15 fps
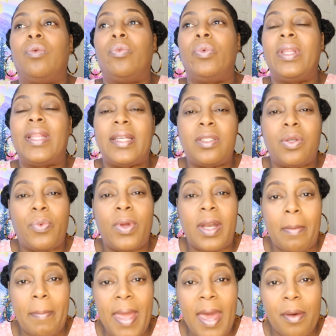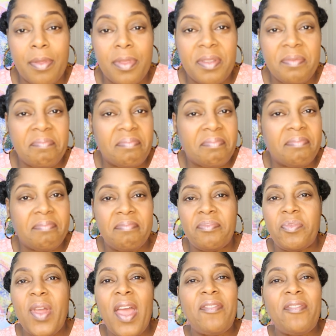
we like to run our mouth we